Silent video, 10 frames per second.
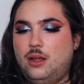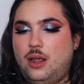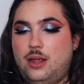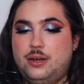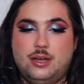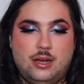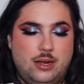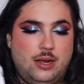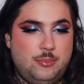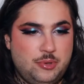And
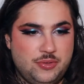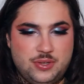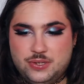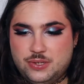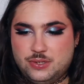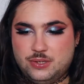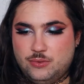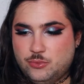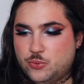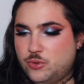I bought this because it
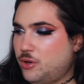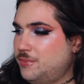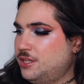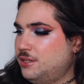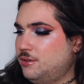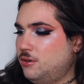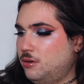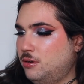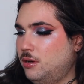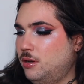was recommended a
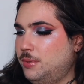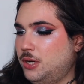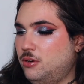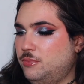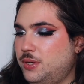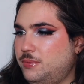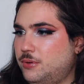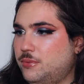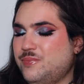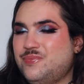lot by a lot of
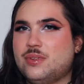people.